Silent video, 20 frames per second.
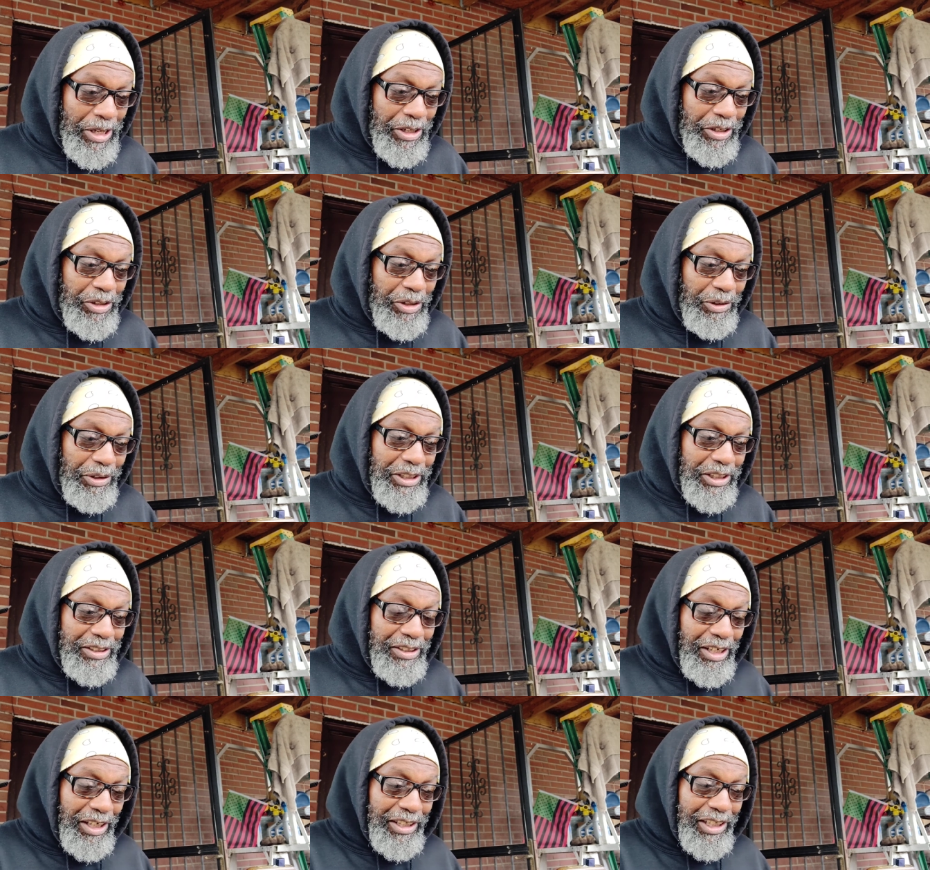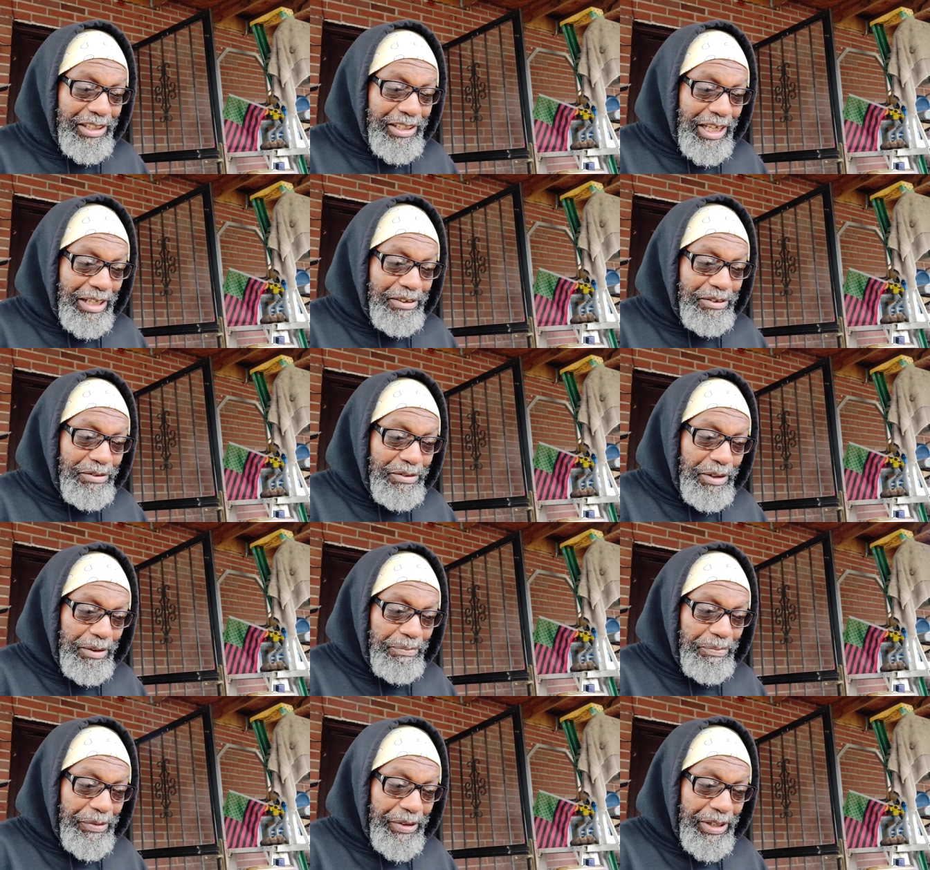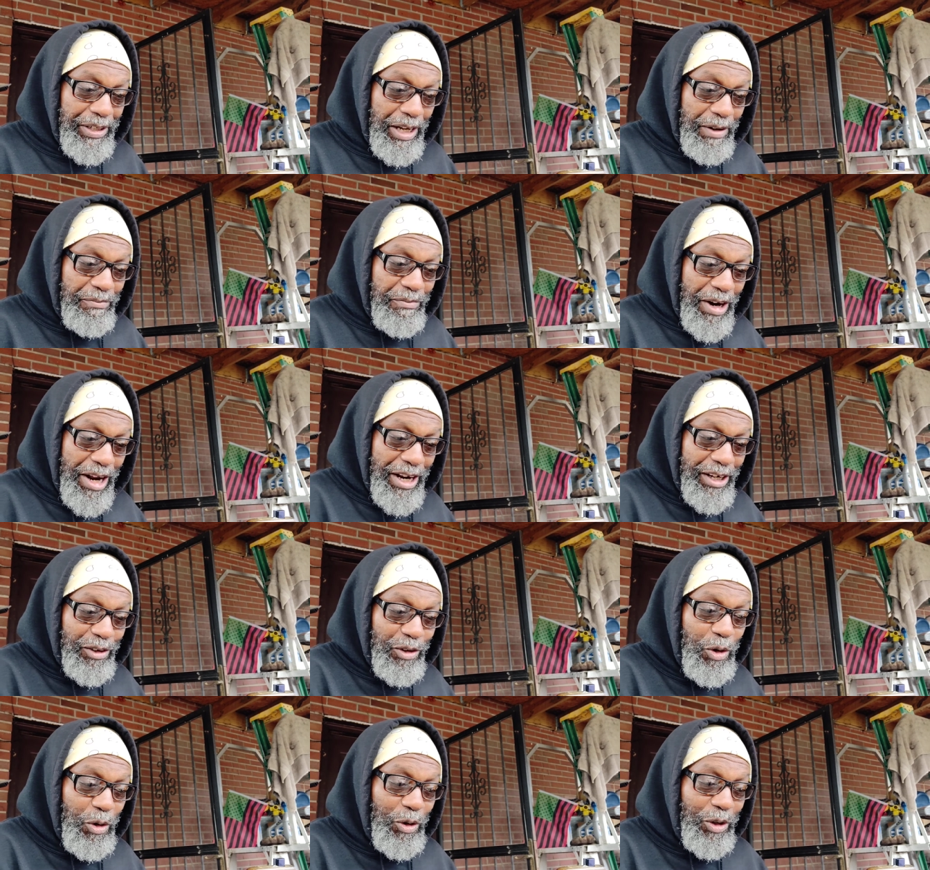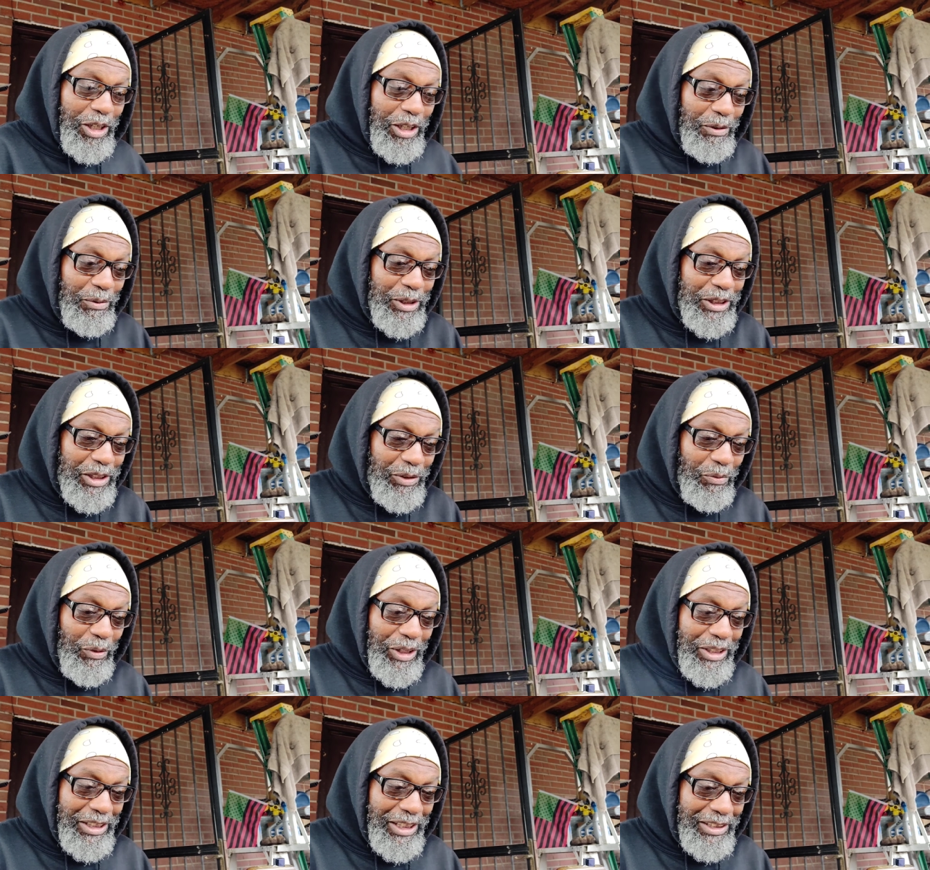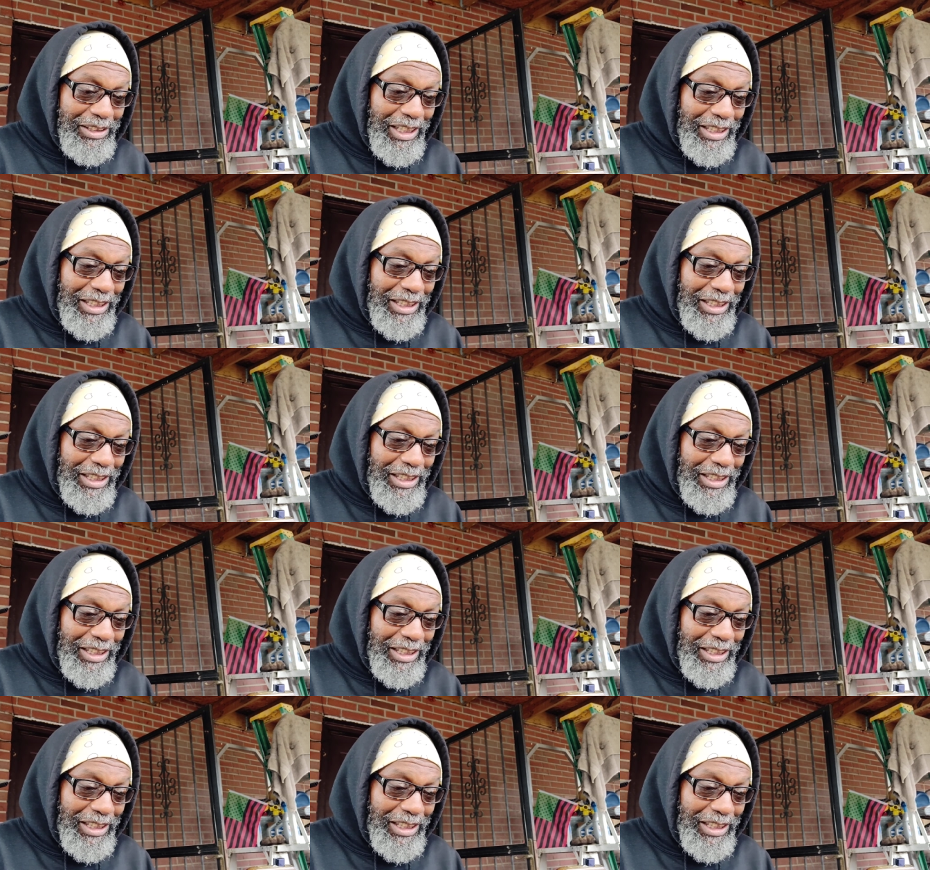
You're just lucky that you, that Ryan Coogler was the one that,